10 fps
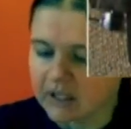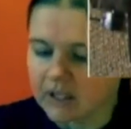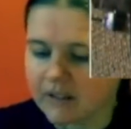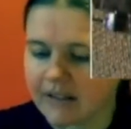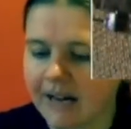
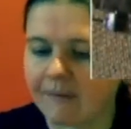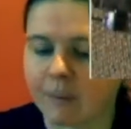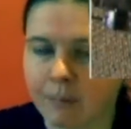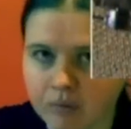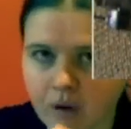they have a
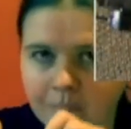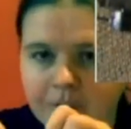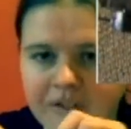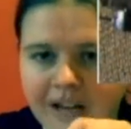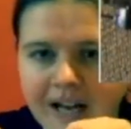proper
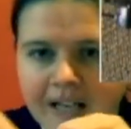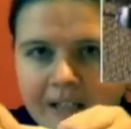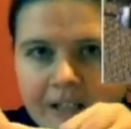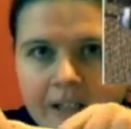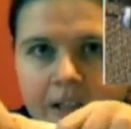tag,
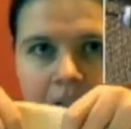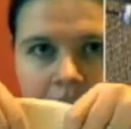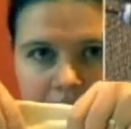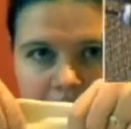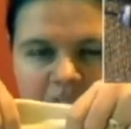
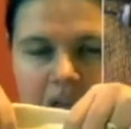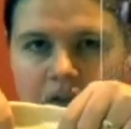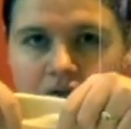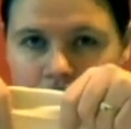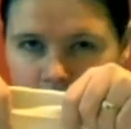like
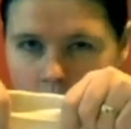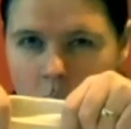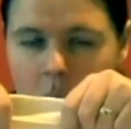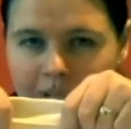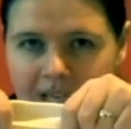
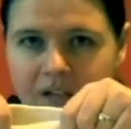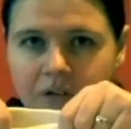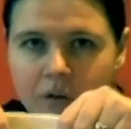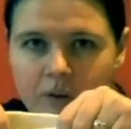sewed into the